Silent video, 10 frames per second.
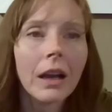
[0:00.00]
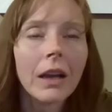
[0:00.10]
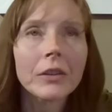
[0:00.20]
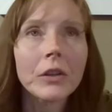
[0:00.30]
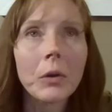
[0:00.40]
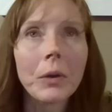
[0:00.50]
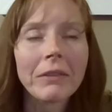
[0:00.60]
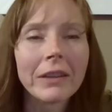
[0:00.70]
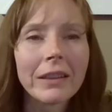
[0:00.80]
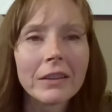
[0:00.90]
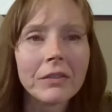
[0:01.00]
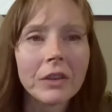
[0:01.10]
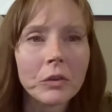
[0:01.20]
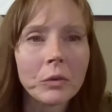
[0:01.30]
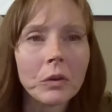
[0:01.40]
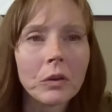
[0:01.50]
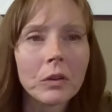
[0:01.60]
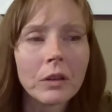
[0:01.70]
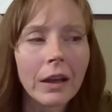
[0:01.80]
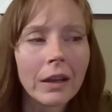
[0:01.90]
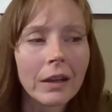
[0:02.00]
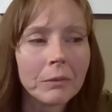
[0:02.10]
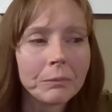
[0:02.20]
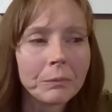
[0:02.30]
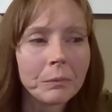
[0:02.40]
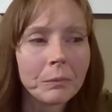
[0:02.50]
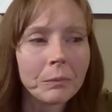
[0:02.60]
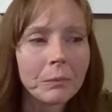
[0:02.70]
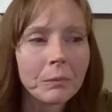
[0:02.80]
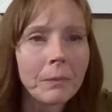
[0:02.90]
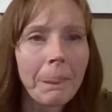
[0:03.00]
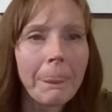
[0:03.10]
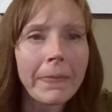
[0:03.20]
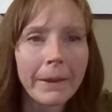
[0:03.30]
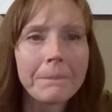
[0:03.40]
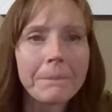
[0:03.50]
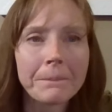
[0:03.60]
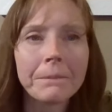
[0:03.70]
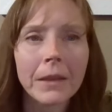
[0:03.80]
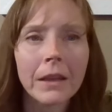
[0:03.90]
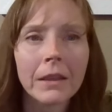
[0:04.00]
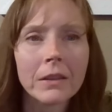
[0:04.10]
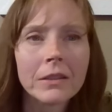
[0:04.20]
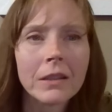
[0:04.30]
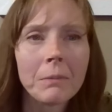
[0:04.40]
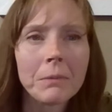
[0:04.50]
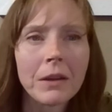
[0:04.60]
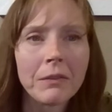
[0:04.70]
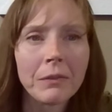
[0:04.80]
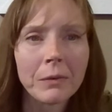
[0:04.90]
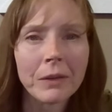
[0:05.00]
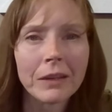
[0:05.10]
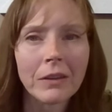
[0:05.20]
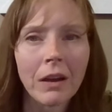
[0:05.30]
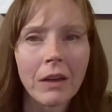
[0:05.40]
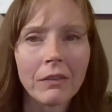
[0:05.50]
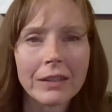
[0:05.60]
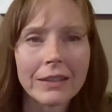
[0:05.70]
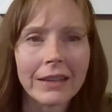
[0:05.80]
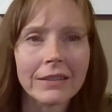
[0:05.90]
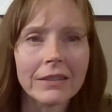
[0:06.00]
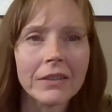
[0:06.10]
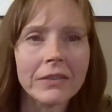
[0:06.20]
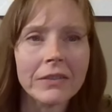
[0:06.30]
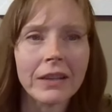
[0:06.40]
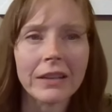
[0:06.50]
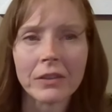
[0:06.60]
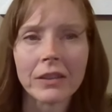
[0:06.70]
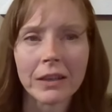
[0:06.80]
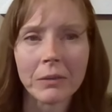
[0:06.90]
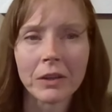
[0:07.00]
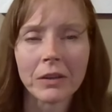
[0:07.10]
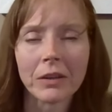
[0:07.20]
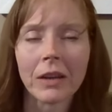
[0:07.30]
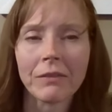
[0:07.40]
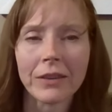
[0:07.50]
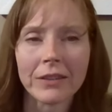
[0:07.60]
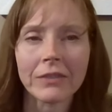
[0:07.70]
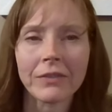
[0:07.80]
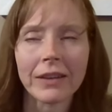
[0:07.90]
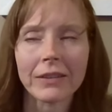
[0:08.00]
Uh, no, everything's virtual. Oh, okay. um, yeah. Okay. There's some stuff where we offer intensives, that sort of thing, where you can come face to